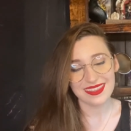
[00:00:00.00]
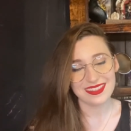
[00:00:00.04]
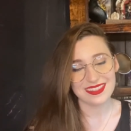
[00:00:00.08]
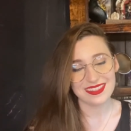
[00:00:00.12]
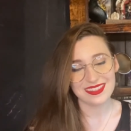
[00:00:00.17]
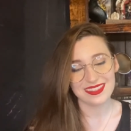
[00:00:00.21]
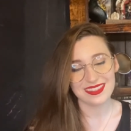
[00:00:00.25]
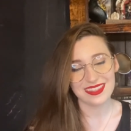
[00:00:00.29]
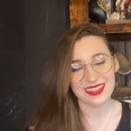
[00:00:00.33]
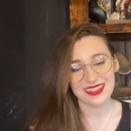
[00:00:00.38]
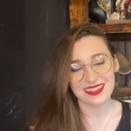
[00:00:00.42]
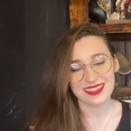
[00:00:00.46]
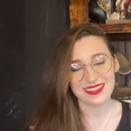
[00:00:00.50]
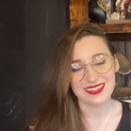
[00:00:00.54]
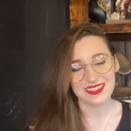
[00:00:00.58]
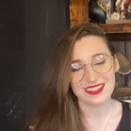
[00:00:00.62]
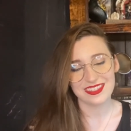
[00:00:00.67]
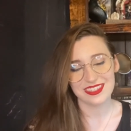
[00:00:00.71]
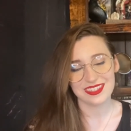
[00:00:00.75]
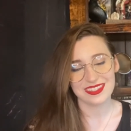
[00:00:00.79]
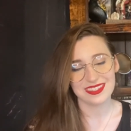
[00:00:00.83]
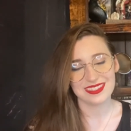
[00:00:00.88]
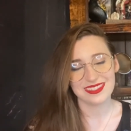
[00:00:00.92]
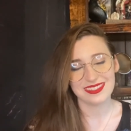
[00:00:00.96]
It's
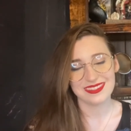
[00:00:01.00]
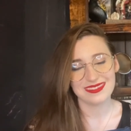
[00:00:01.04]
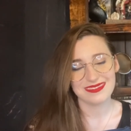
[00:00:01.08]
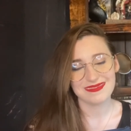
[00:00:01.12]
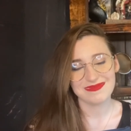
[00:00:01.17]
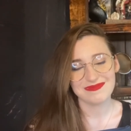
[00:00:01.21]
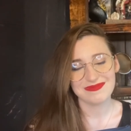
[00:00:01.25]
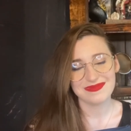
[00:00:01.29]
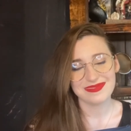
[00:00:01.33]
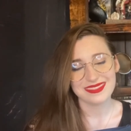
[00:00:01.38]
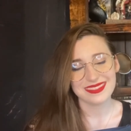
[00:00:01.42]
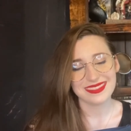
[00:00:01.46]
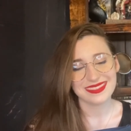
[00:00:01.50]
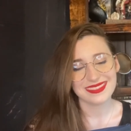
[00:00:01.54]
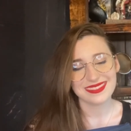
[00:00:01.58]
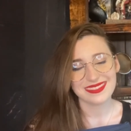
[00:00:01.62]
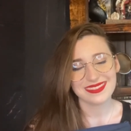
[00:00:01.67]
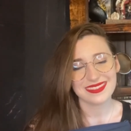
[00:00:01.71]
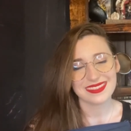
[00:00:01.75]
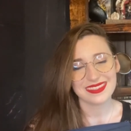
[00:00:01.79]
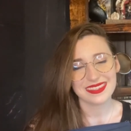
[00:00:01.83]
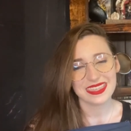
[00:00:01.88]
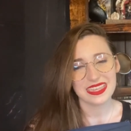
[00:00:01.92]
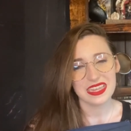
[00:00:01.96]
just
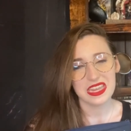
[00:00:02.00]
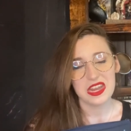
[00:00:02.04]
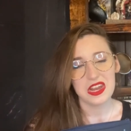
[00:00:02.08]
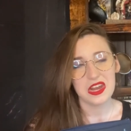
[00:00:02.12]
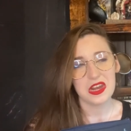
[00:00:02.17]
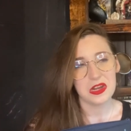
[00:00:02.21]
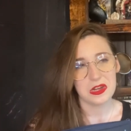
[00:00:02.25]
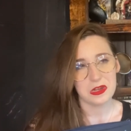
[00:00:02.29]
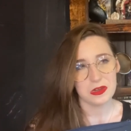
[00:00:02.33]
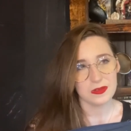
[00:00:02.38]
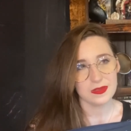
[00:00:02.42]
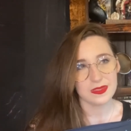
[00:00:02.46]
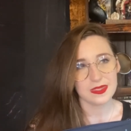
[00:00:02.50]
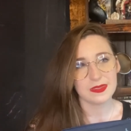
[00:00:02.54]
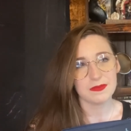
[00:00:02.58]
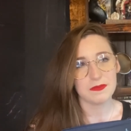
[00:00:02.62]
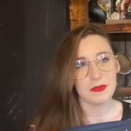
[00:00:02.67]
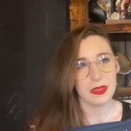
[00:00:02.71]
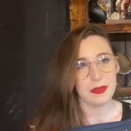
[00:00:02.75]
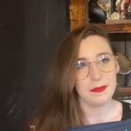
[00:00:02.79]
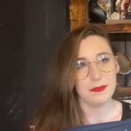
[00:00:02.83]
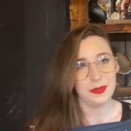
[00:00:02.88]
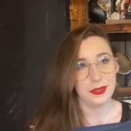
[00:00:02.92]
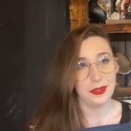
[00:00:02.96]
hurts my
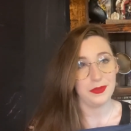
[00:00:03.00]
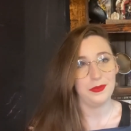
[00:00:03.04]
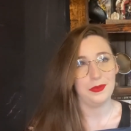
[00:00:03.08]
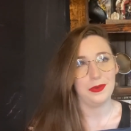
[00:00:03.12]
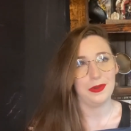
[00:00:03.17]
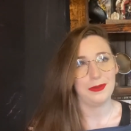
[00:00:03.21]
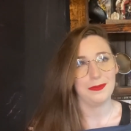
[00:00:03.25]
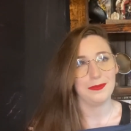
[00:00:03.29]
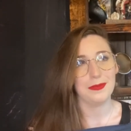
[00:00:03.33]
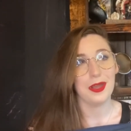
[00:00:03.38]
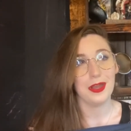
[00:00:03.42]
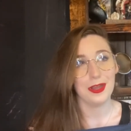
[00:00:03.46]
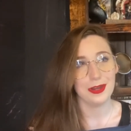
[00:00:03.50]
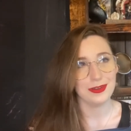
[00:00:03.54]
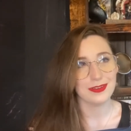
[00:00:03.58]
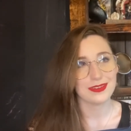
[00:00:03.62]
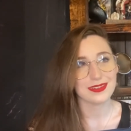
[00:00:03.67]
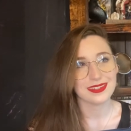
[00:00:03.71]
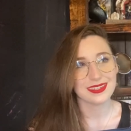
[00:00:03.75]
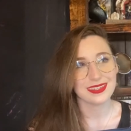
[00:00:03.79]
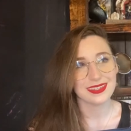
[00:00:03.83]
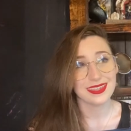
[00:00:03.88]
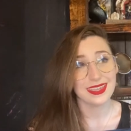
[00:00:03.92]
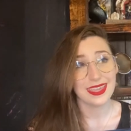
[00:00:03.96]
bookworm heart
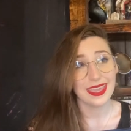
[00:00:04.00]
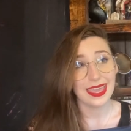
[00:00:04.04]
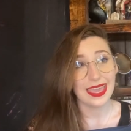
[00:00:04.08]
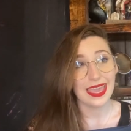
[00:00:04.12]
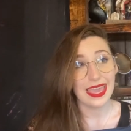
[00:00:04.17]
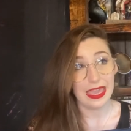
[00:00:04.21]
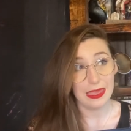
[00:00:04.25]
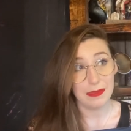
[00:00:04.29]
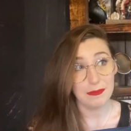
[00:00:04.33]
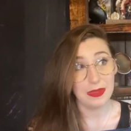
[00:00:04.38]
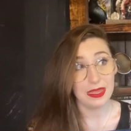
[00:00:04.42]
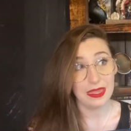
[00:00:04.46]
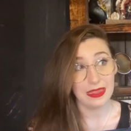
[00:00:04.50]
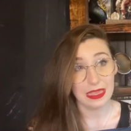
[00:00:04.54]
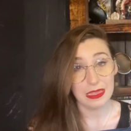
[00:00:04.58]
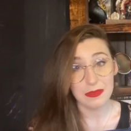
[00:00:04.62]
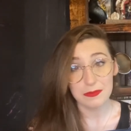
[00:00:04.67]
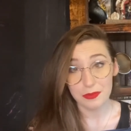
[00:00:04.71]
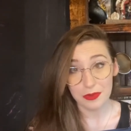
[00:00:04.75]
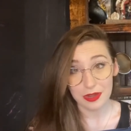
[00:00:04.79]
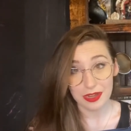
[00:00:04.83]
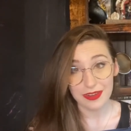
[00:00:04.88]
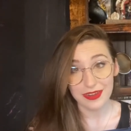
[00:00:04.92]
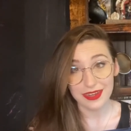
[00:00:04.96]
and my
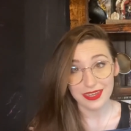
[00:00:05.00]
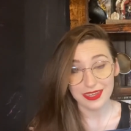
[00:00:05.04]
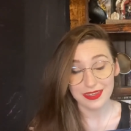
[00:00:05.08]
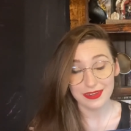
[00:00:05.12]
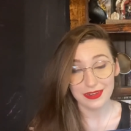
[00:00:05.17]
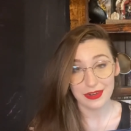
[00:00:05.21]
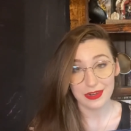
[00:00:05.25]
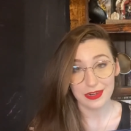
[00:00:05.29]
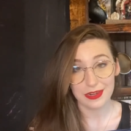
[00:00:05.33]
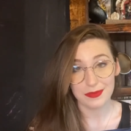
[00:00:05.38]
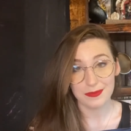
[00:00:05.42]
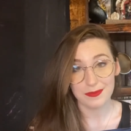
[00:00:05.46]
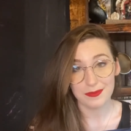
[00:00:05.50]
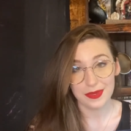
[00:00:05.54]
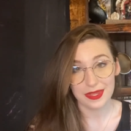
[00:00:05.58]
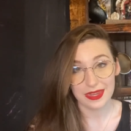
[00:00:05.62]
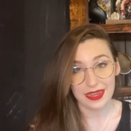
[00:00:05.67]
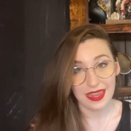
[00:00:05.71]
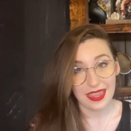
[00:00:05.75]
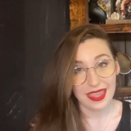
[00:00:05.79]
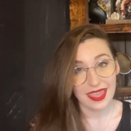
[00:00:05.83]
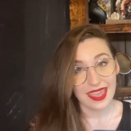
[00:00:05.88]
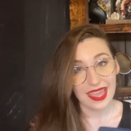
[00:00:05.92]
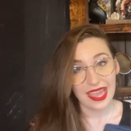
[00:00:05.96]
librarian heart, but
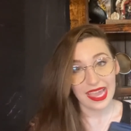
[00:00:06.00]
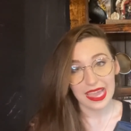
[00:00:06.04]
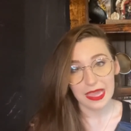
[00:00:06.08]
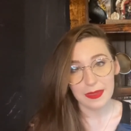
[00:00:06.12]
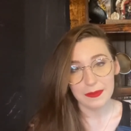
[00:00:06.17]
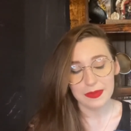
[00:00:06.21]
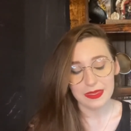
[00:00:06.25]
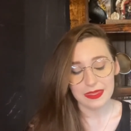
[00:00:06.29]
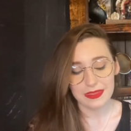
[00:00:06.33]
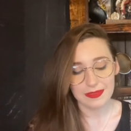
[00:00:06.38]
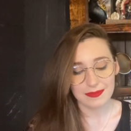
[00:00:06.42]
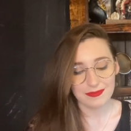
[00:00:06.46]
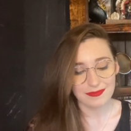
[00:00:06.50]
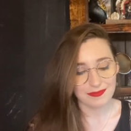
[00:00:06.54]
I mean,